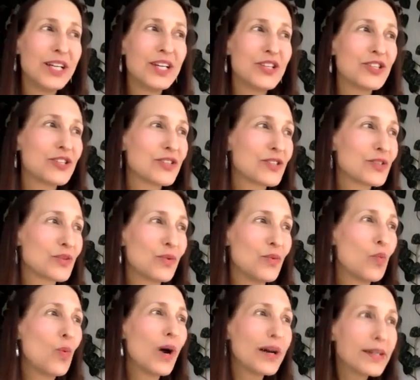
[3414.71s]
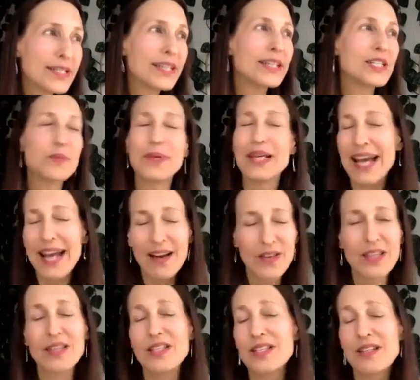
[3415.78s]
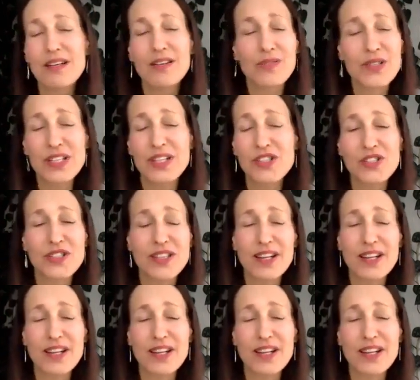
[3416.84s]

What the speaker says: just wanting to be having these conversations